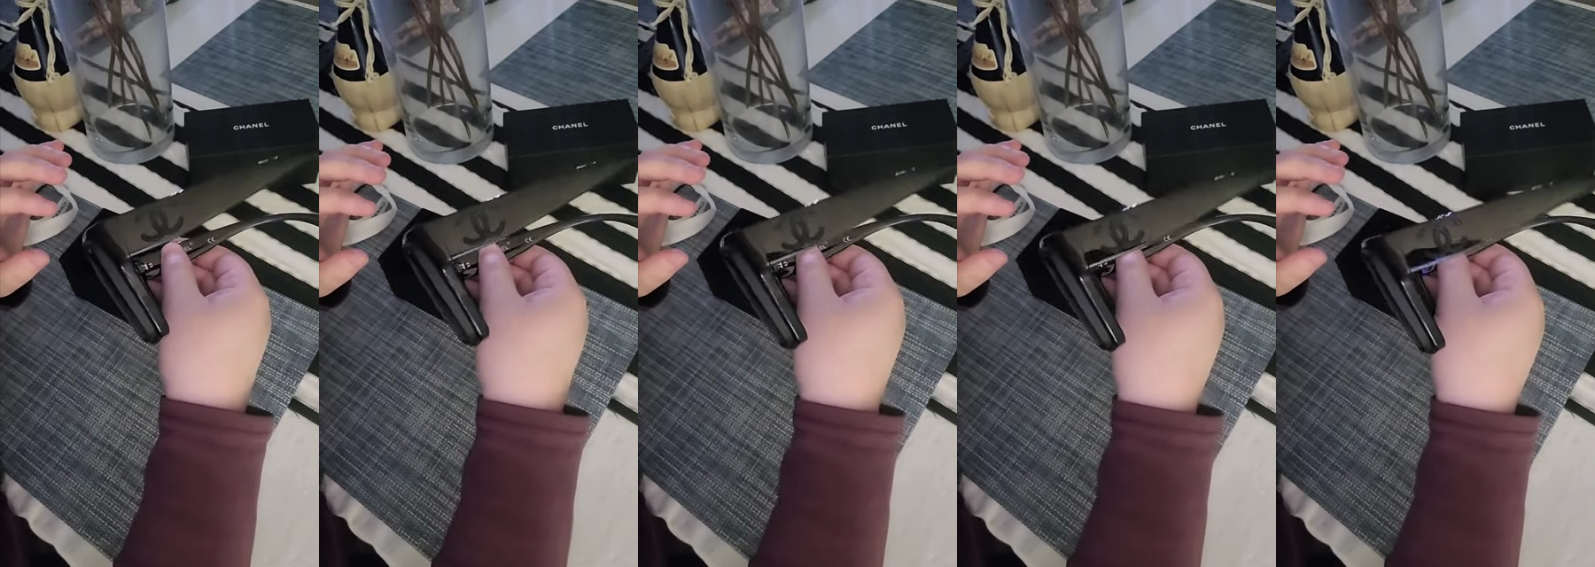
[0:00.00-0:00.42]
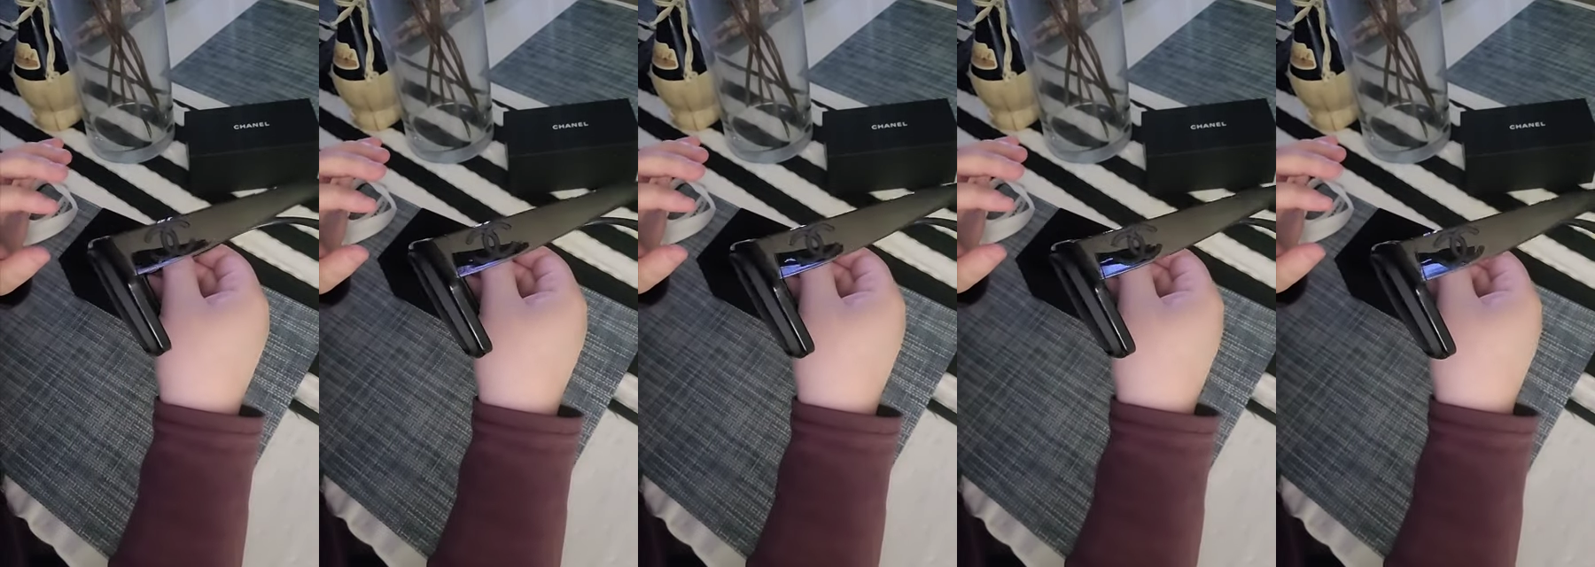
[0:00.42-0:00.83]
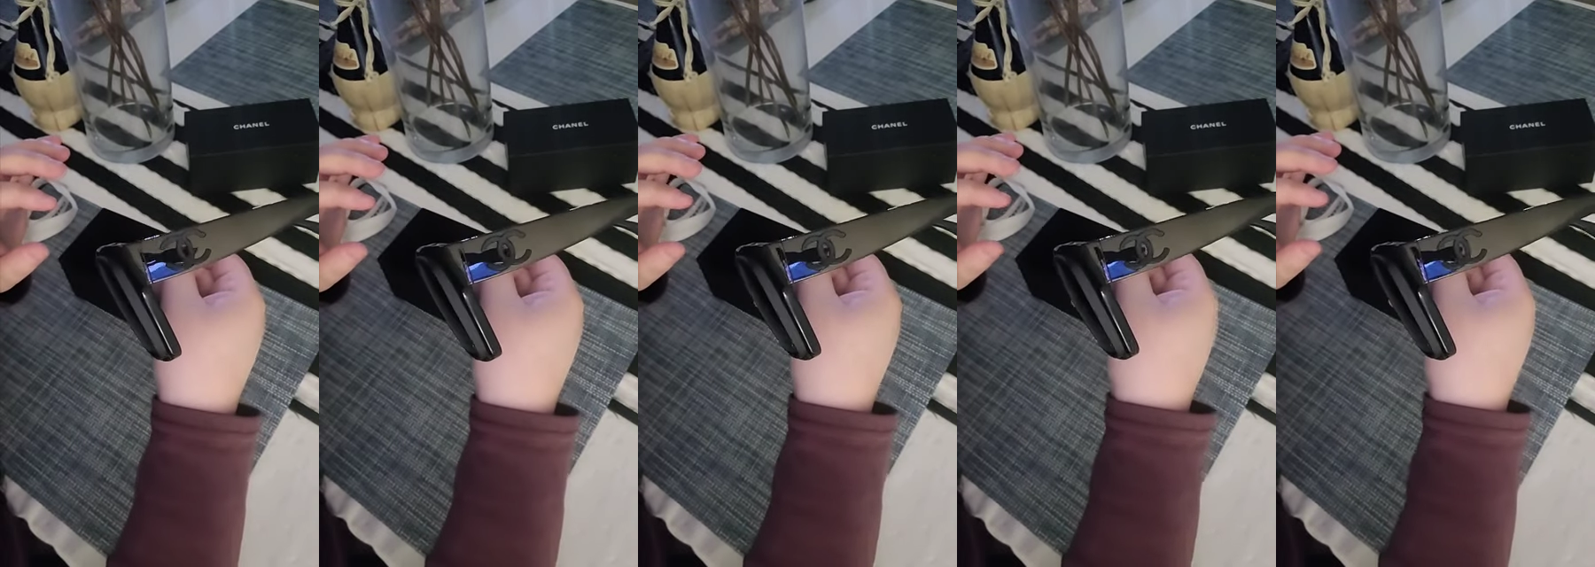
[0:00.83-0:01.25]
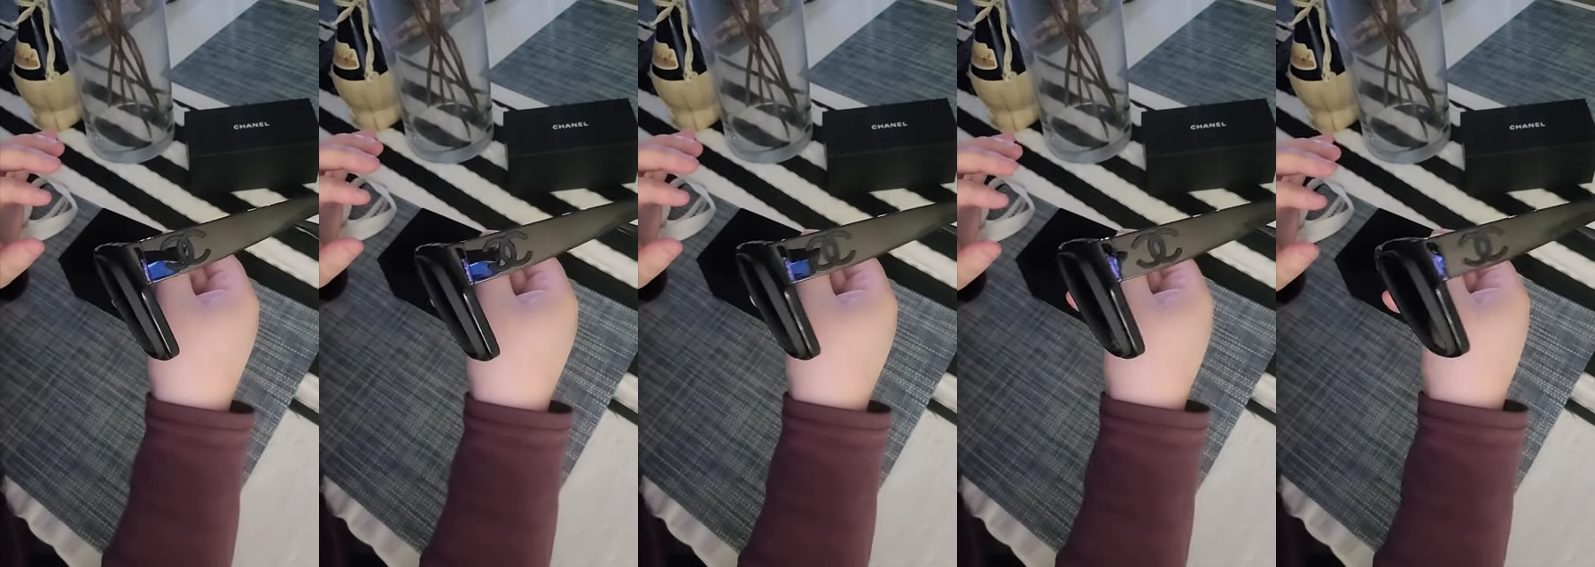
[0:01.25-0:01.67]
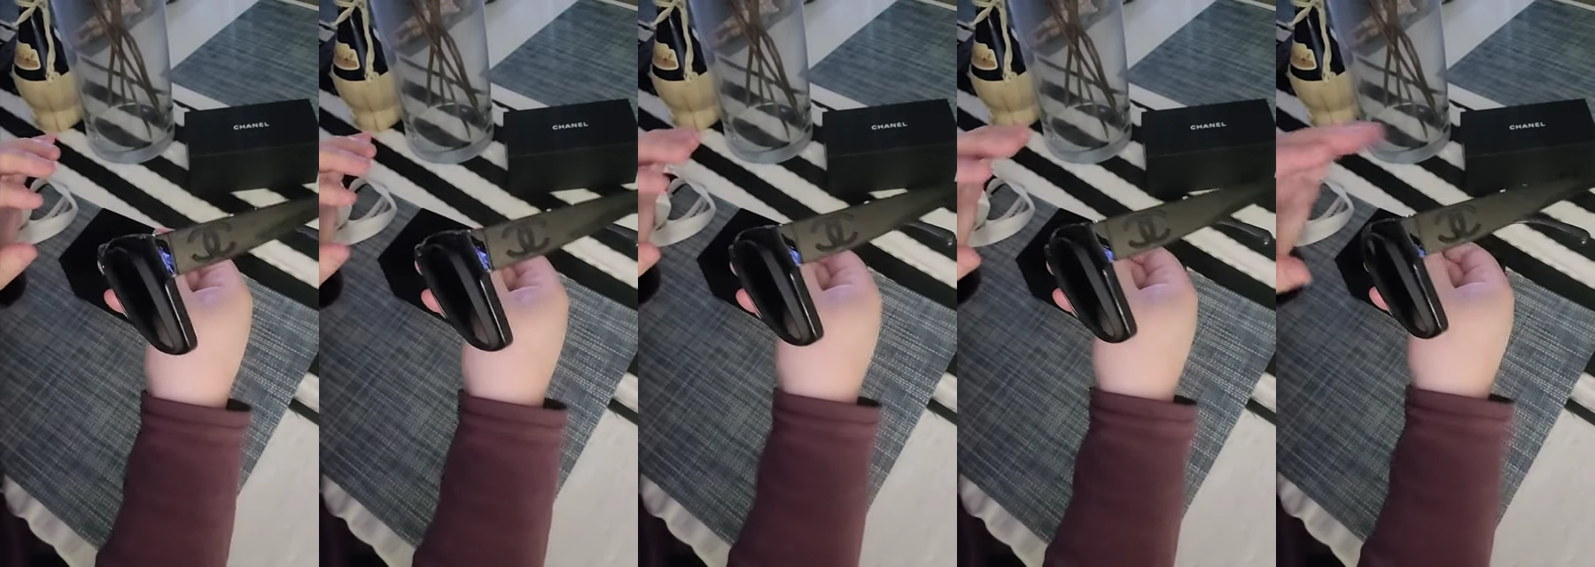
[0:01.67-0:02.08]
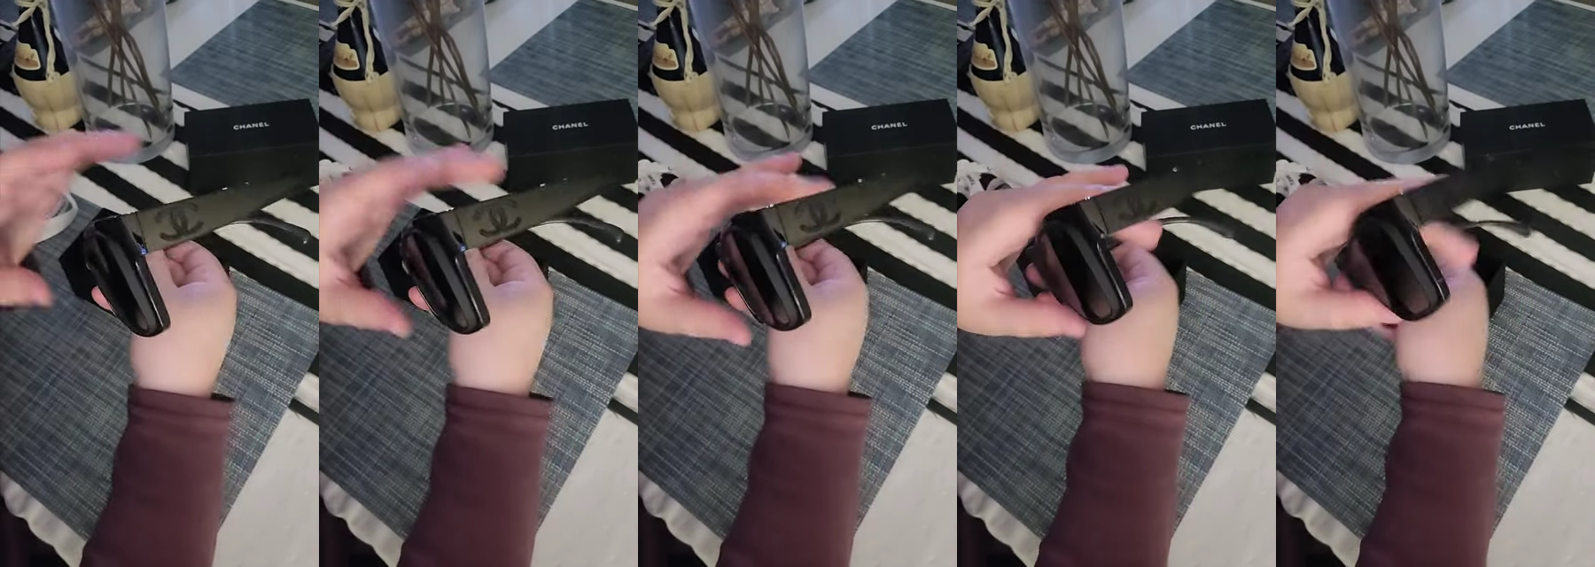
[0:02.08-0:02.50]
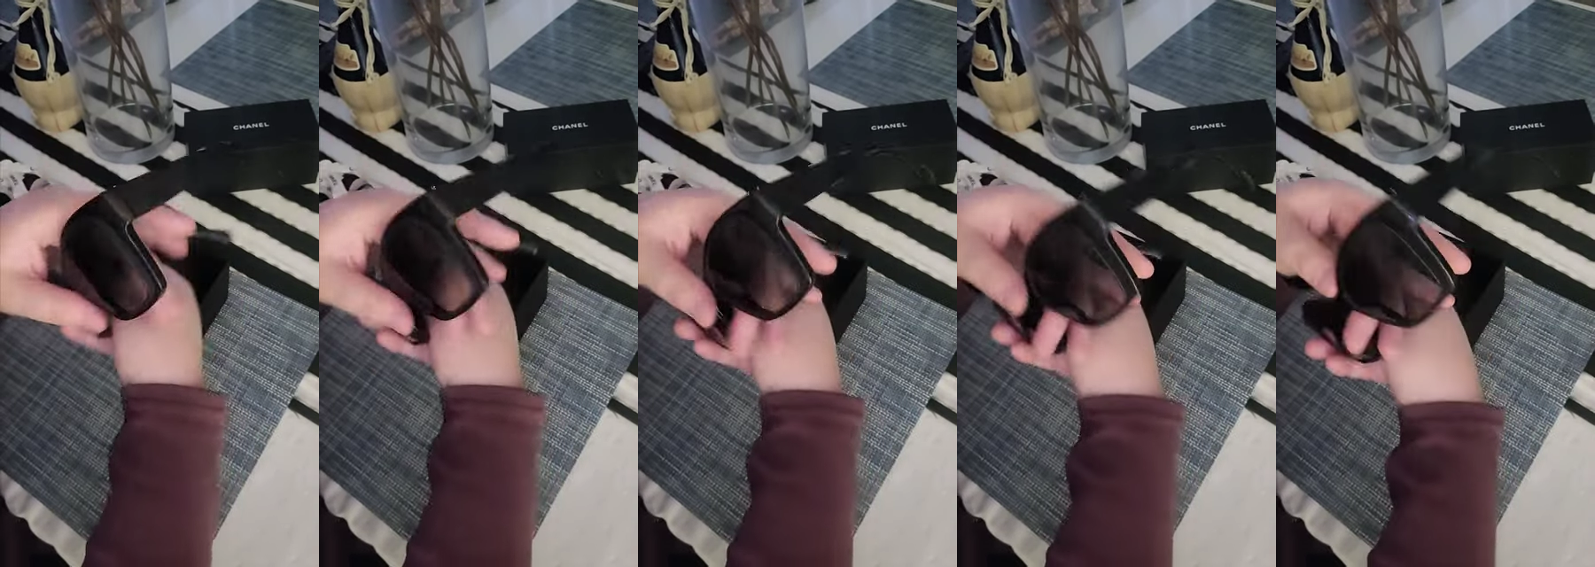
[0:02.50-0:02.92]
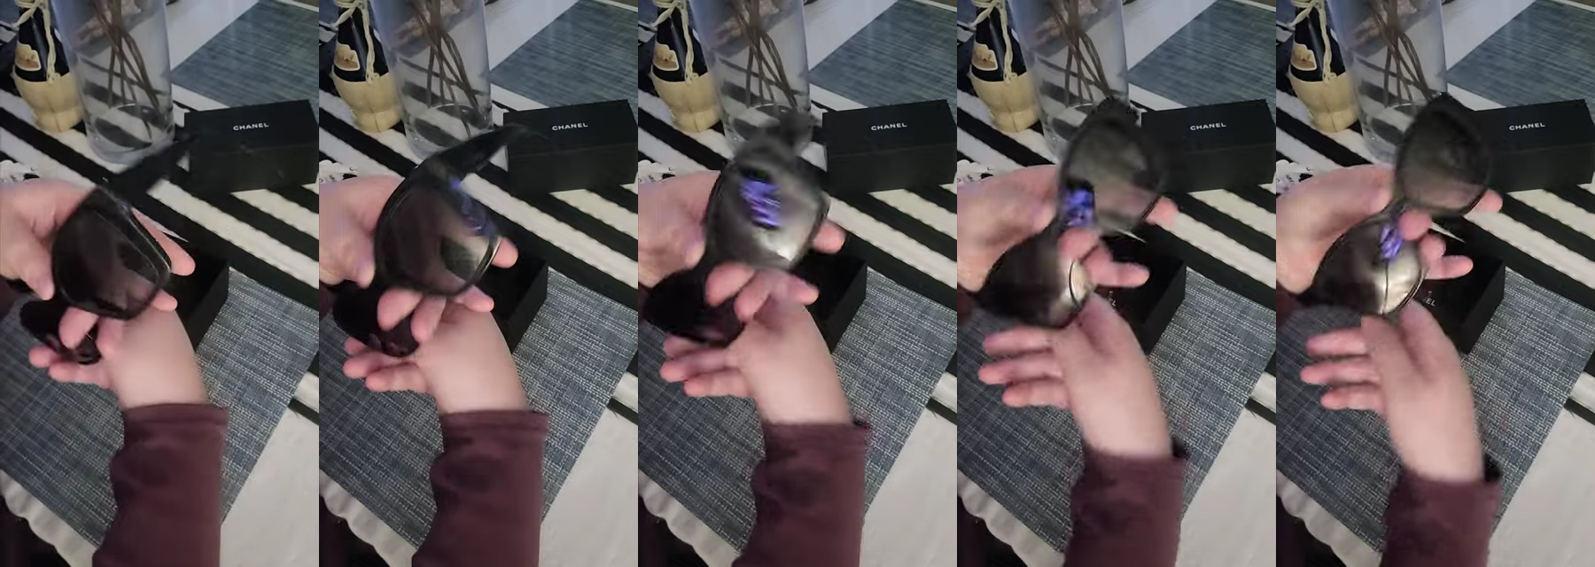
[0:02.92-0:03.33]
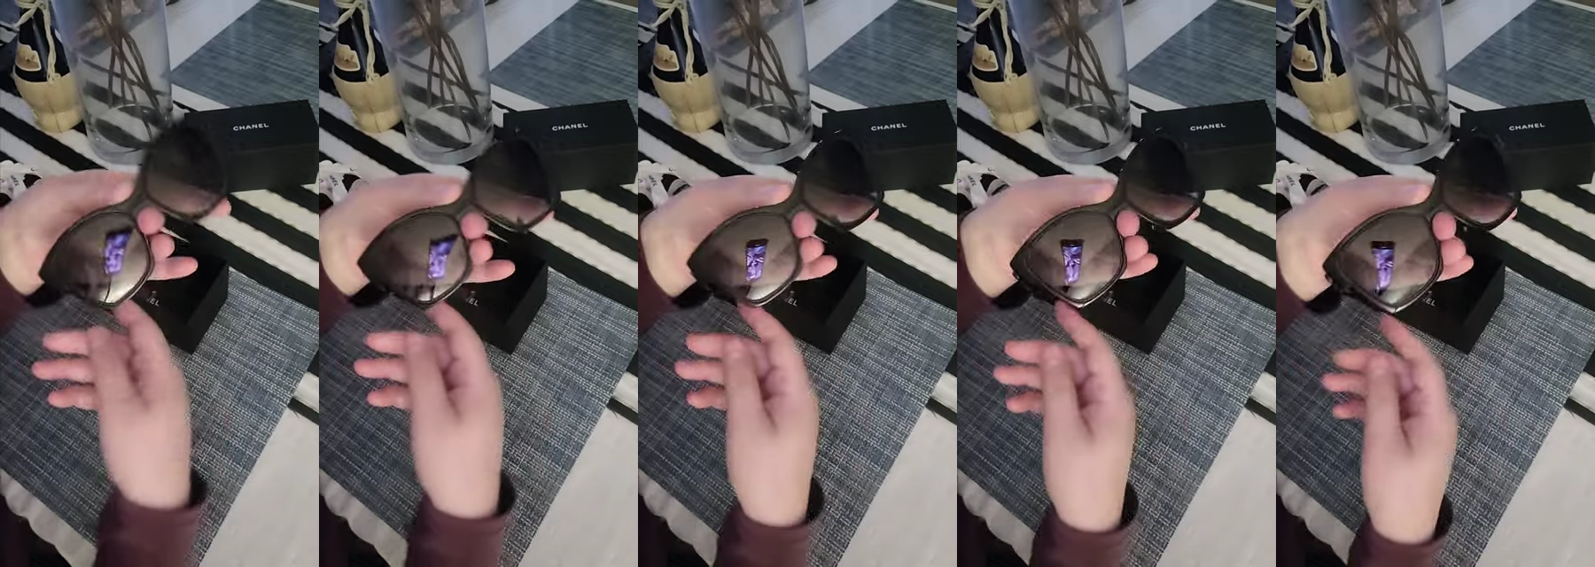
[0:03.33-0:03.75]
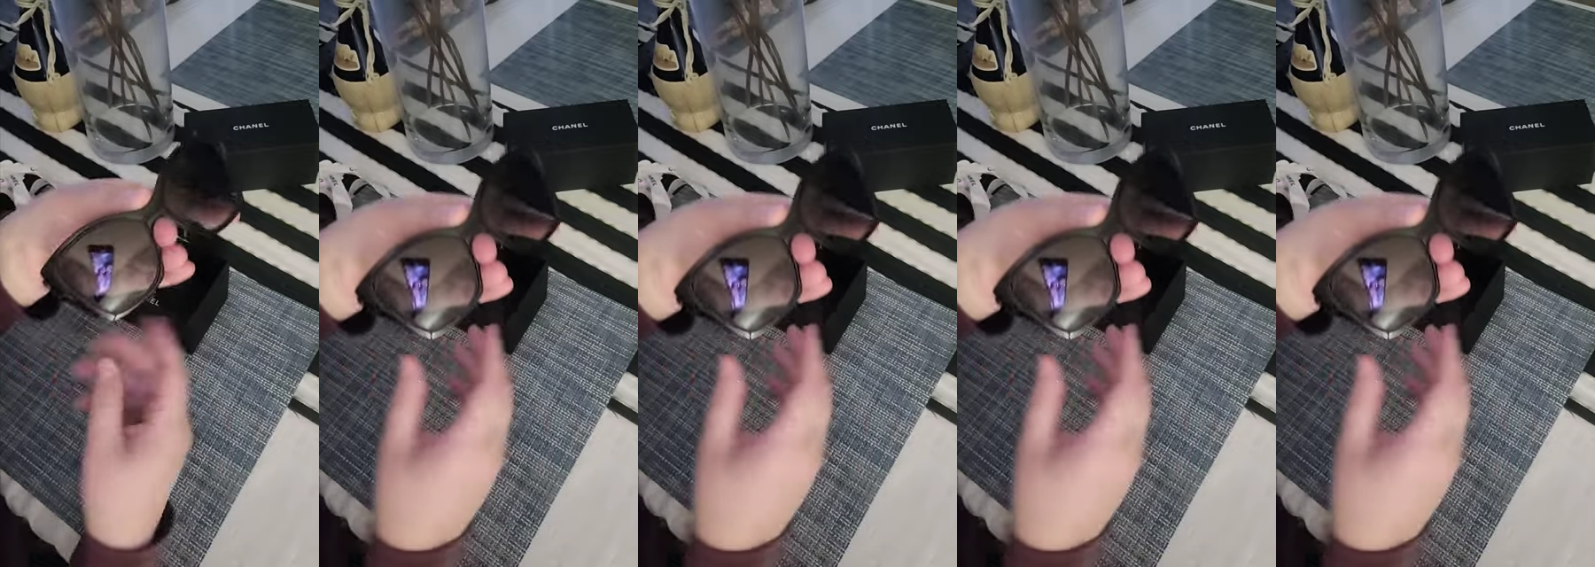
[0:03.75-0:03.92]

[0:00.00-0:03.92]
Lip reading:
[unreadable: no face in view]